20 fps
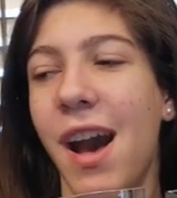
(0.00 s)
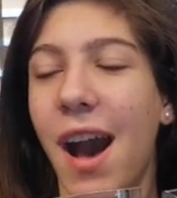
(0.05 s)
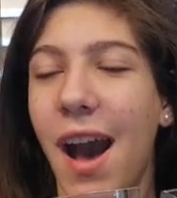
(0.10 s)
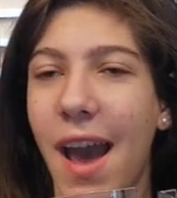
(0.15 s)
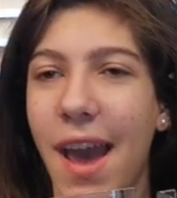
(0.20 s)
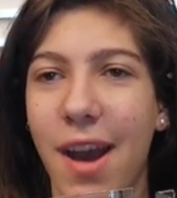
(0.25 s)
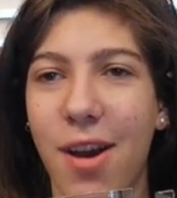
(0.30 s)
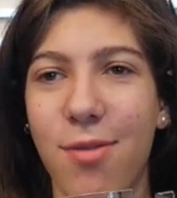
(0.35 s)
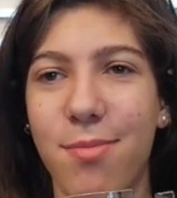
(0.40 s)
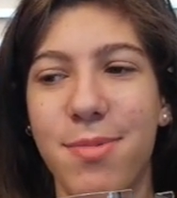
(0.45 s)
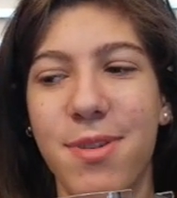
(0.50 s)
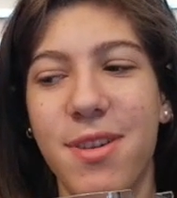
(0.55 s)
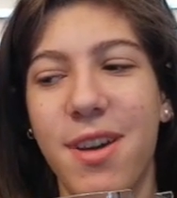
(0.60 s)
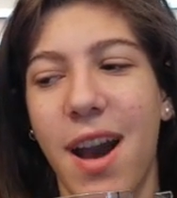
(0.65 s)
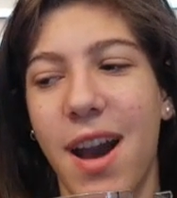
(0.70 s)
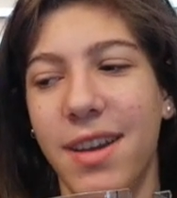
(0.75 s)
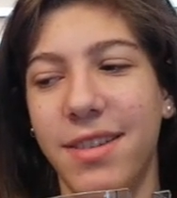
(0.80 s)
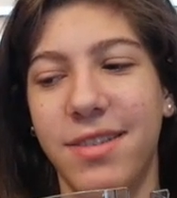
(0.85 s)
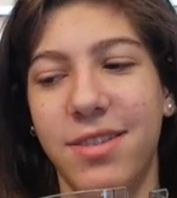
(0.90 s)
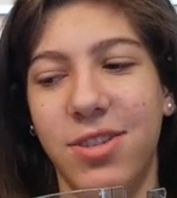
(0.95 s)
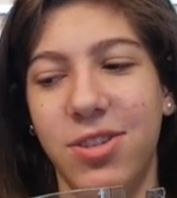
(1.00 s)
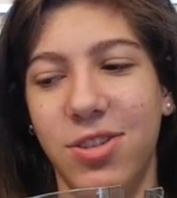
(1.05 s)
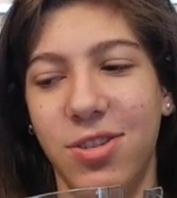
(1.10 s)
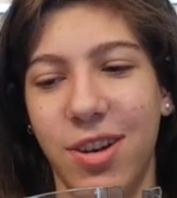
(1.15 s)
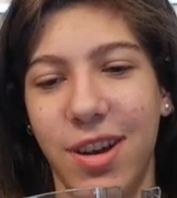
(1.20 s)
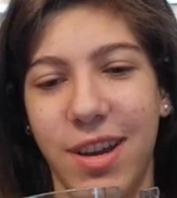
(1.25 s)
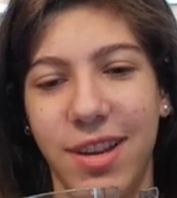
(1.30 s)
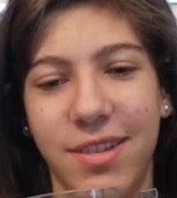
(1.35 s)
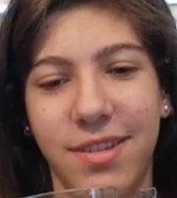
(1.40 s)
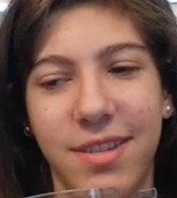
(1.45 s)
I hope you guys enjoy
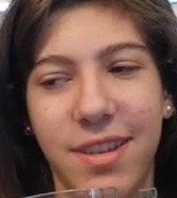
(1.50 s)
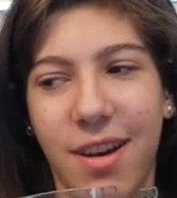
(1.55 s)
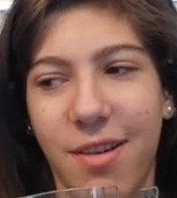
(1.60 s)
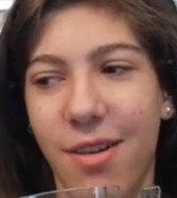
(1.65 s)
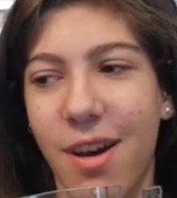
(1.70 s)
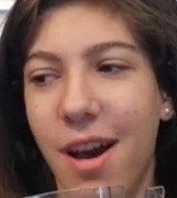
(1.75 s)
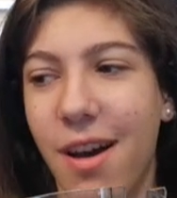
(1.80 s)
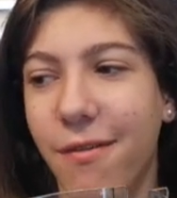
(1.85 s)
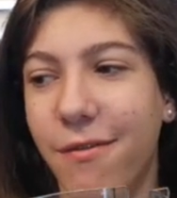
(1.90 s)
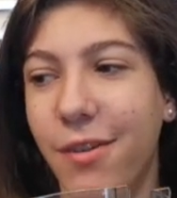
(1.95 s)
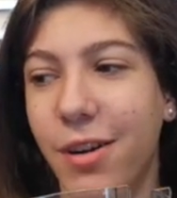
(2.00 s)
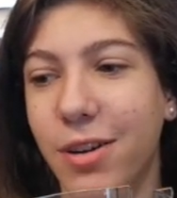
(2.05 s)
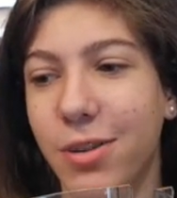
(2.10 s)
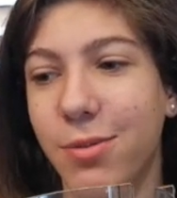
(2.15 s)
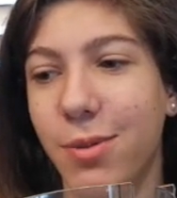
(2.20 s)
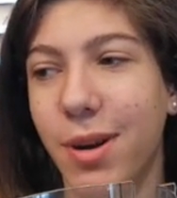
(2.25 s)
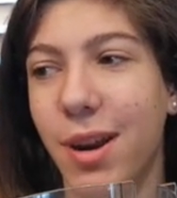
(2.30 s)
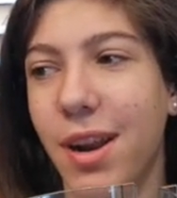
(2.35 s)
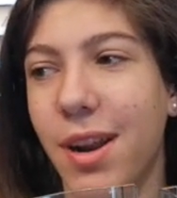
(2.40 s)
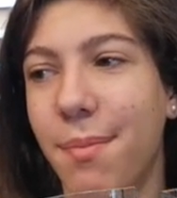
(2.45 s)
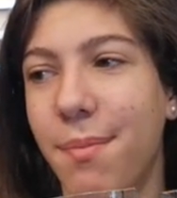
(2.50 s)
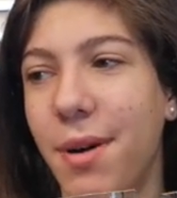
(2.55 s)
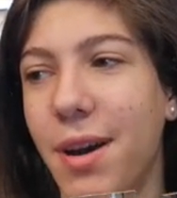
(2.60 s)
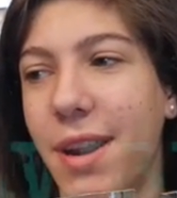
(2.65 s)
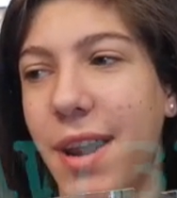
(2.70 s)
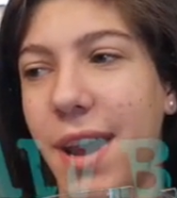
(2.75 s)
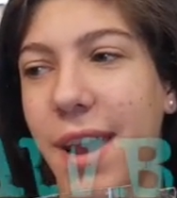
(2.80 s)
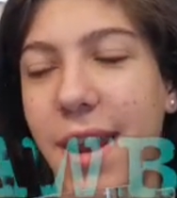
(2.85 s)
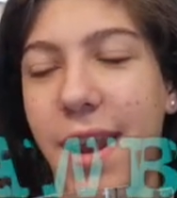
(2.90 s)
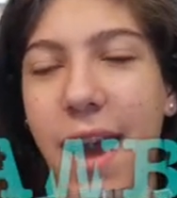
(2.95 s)
it. So first we're going to put
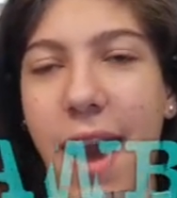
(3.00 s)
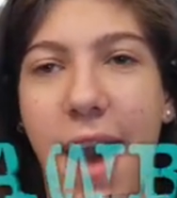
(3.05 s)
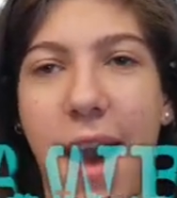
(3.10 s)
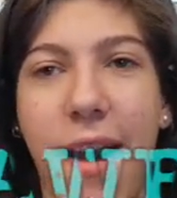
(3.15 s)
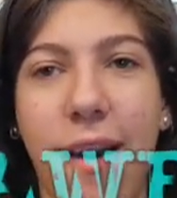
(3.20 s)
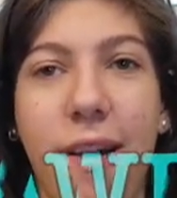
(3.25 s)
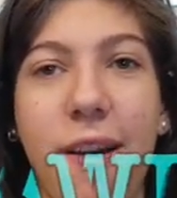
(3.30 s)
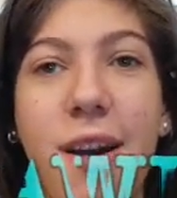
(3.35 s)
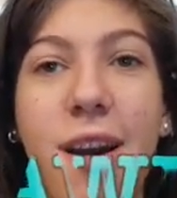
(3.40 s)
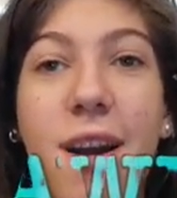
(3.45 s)
in a